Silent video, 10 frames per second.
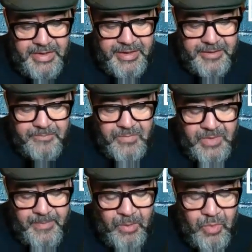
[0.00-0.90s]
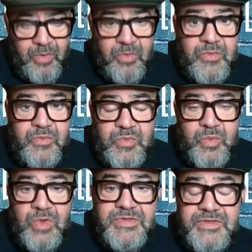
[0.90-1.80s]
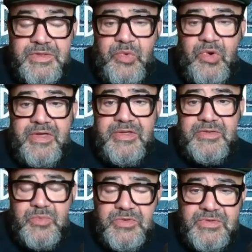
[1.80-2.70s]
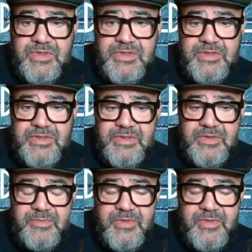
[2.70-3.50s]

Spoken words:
What was a surprise was the